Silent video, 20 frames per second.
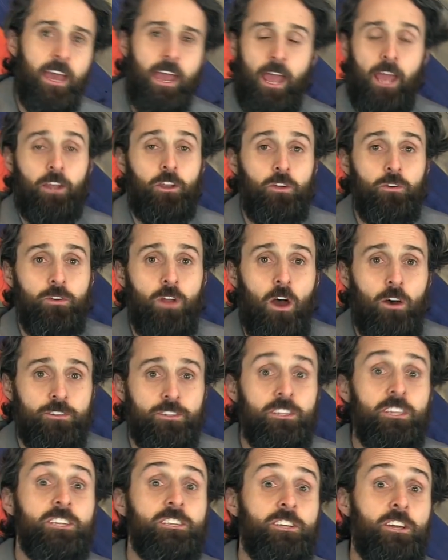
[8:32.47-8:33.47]
and who
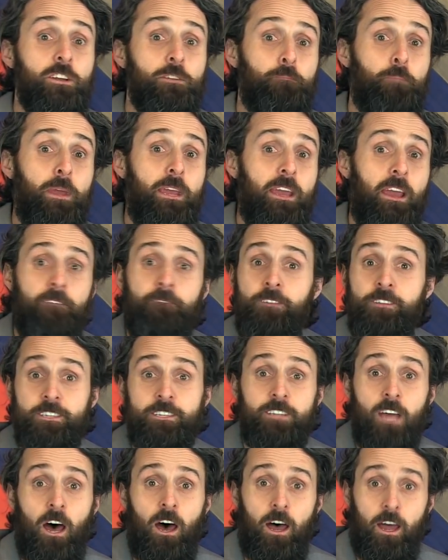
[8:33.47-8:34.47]
knows, this could be a
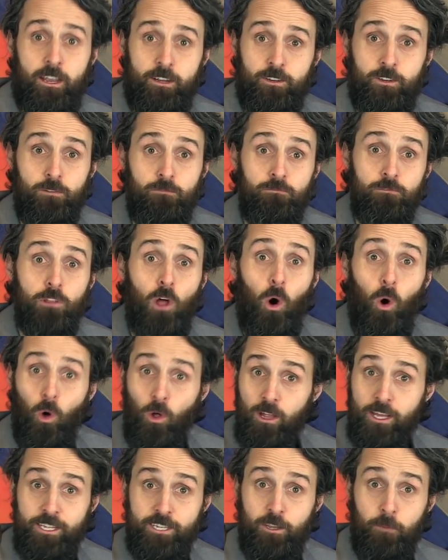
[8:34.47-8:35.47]
facade to
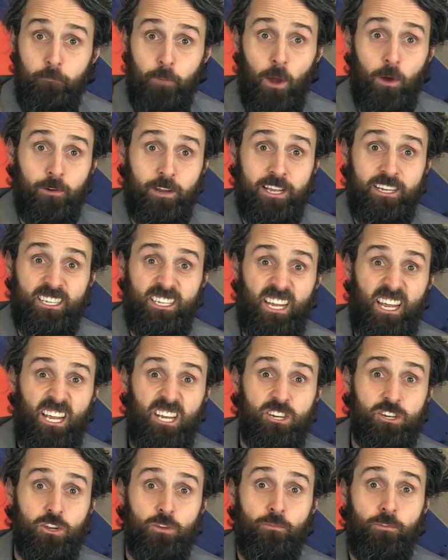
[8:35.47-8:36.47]
lull his opponents
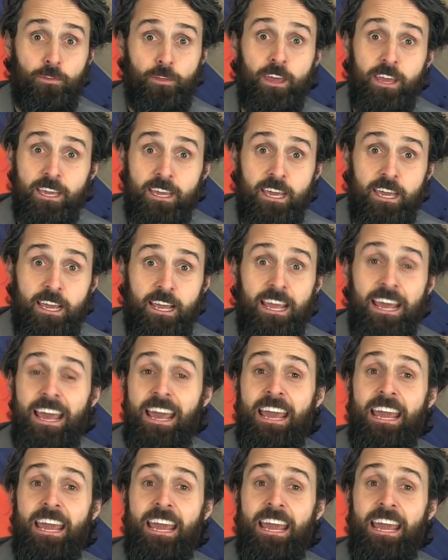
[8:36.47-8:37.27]
into thinking